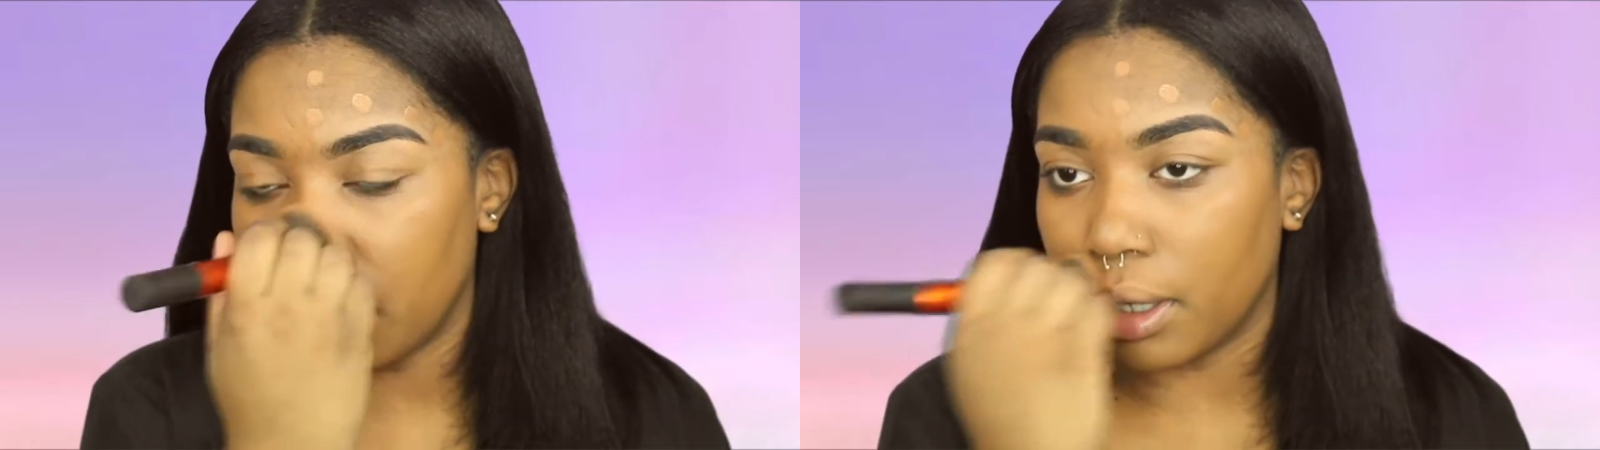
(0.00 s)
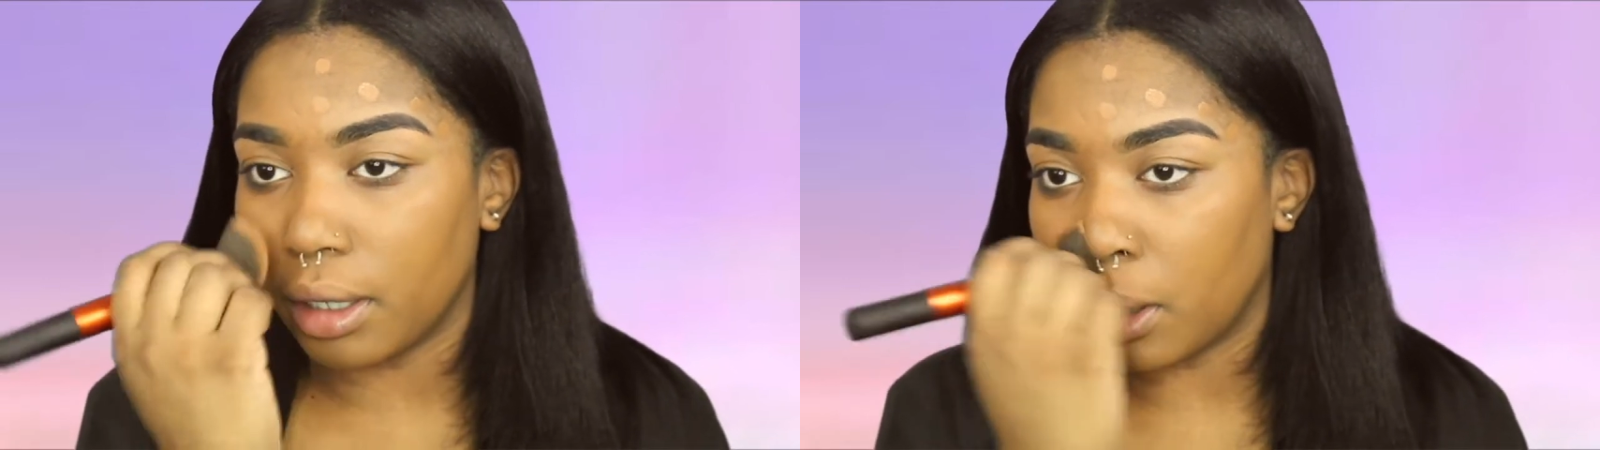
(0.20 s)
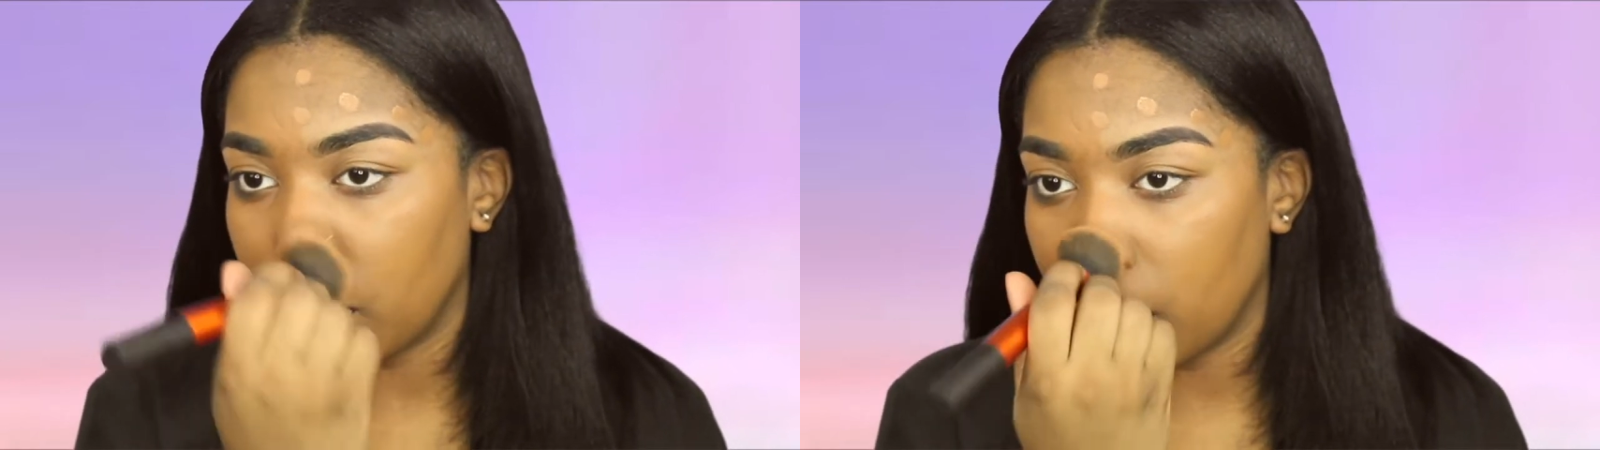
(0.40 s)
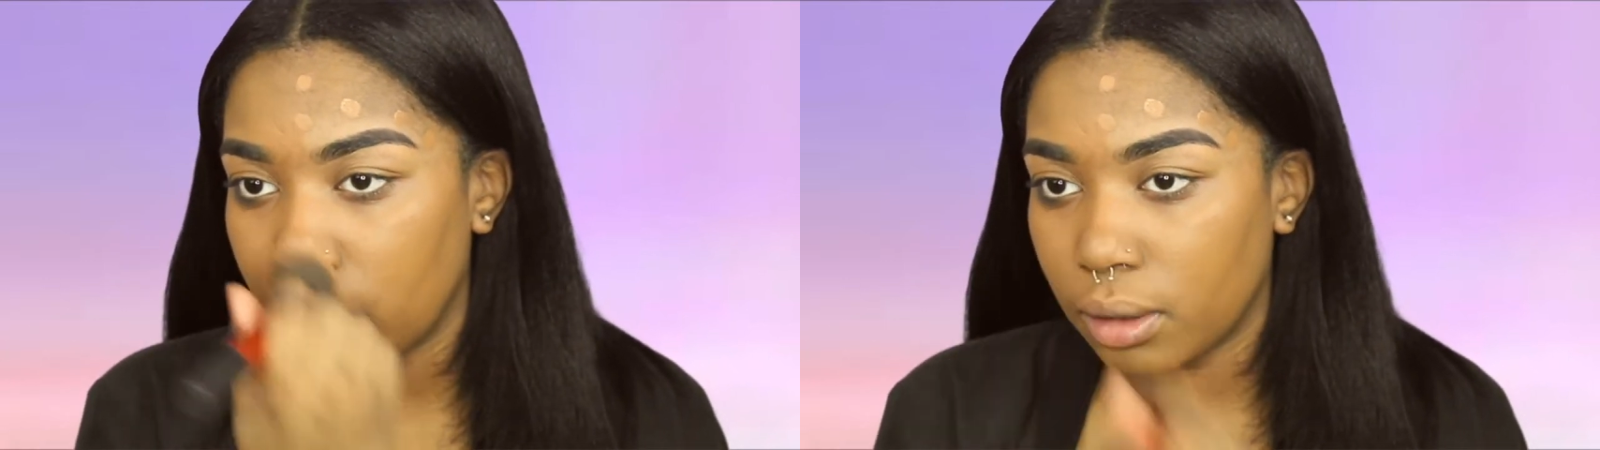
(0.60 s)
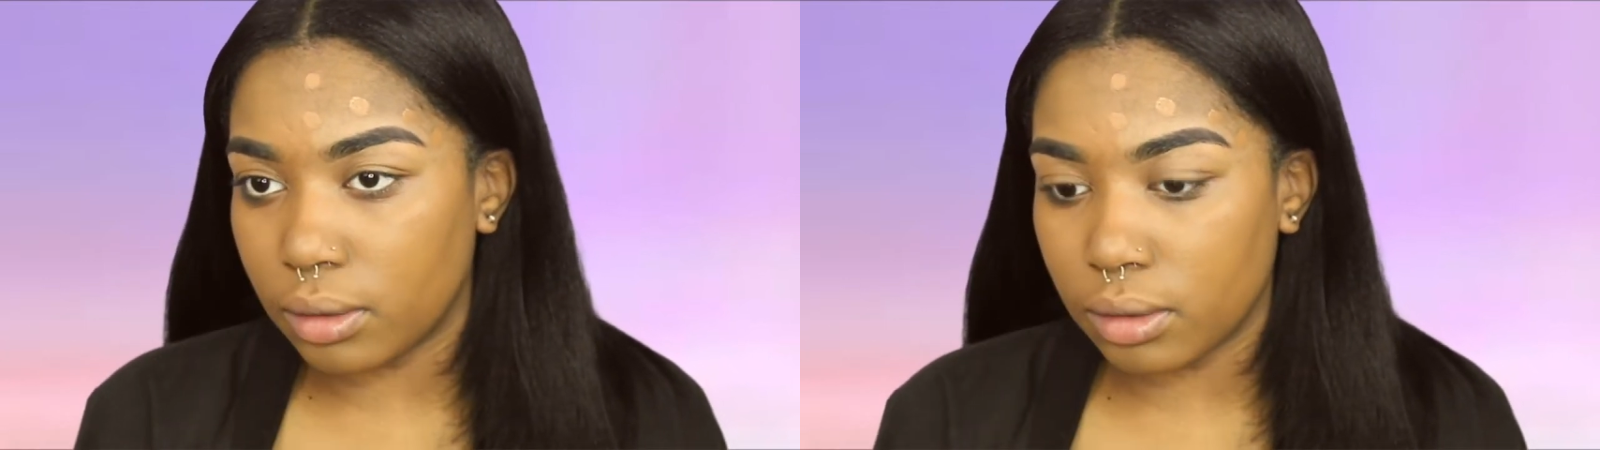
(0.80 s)
but
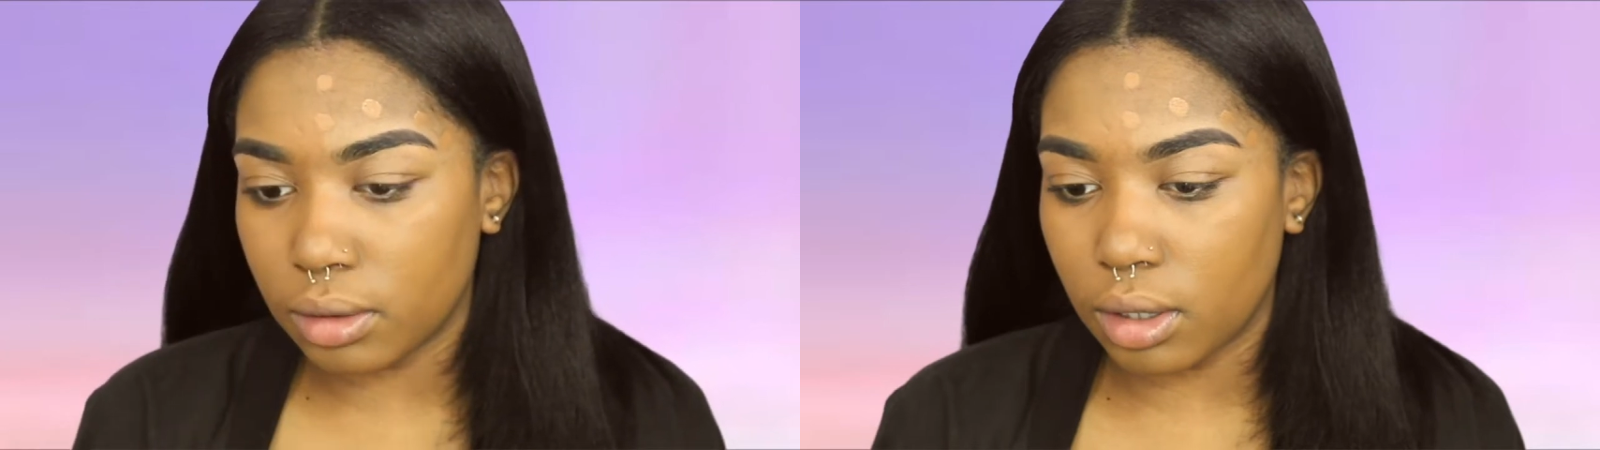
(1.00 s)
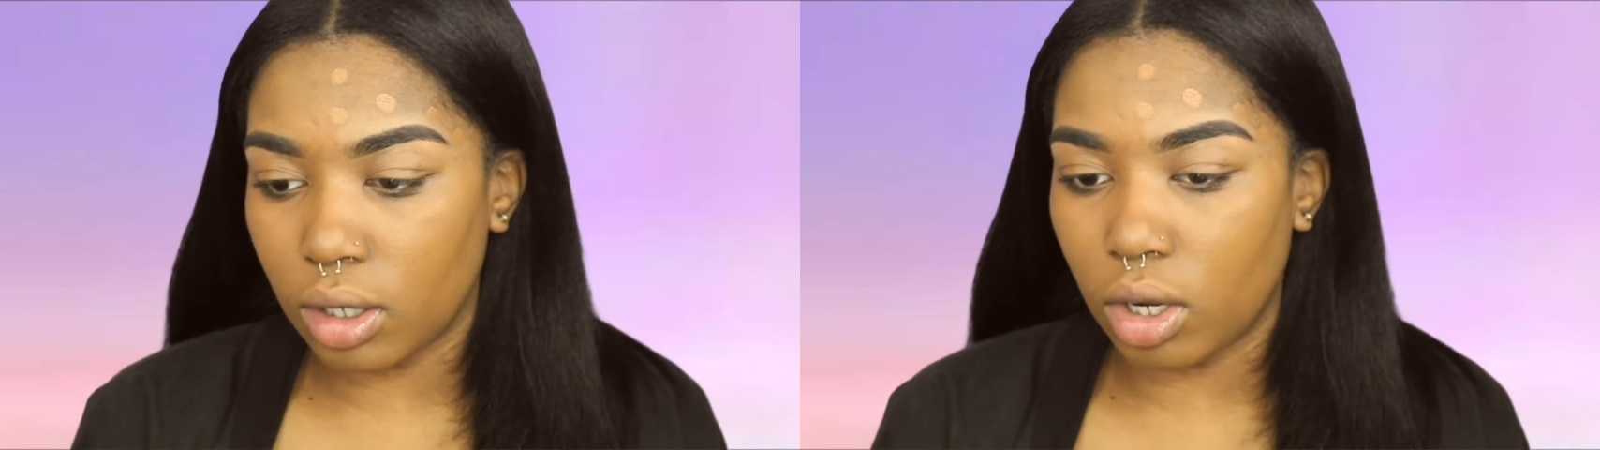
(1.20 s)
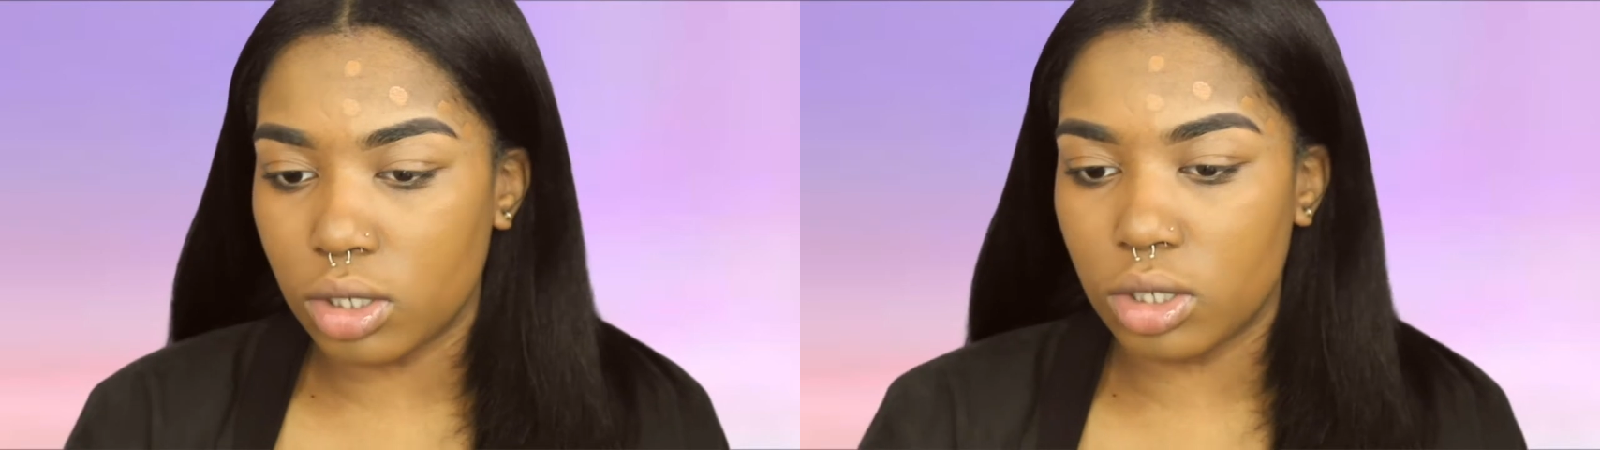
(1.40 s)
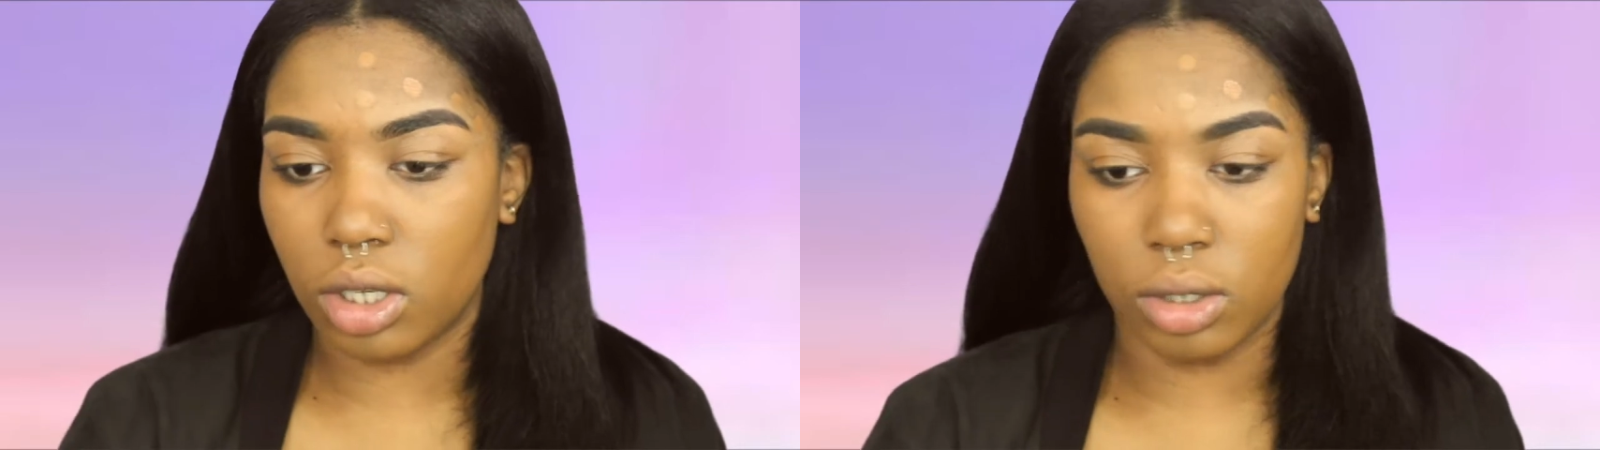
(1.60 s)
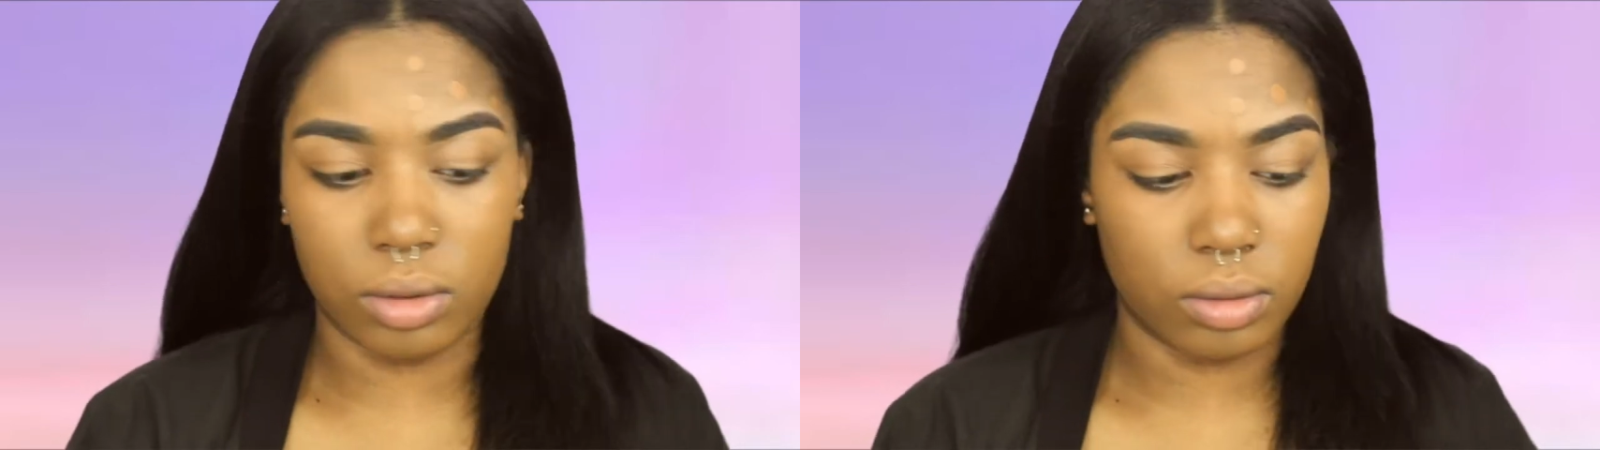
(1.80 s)
it
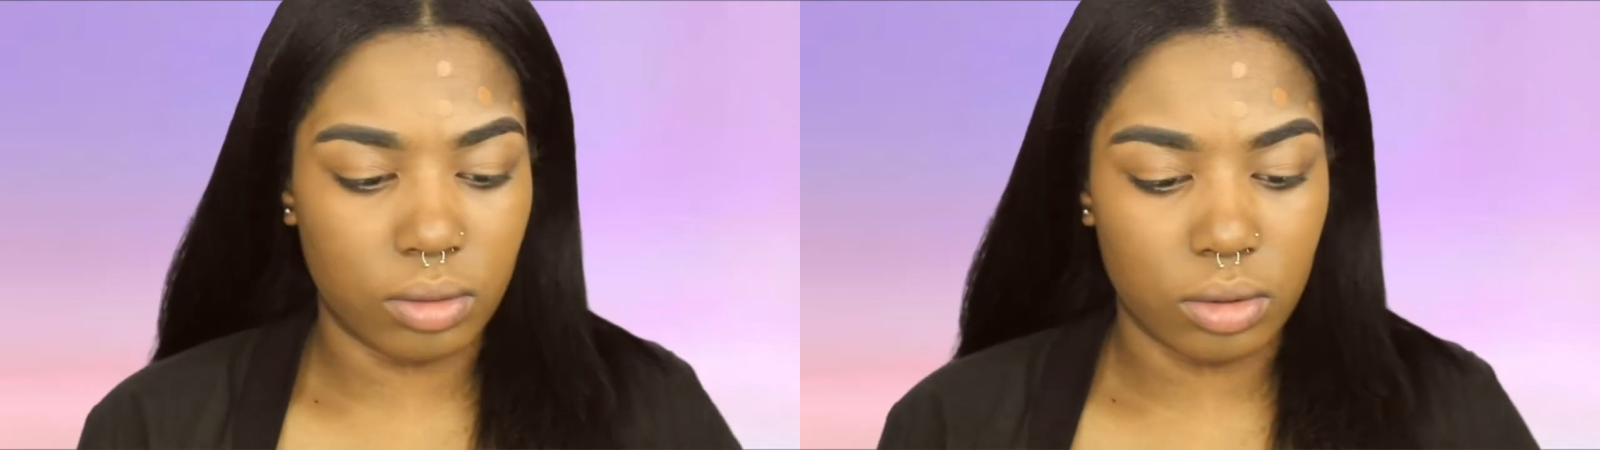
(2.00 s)
also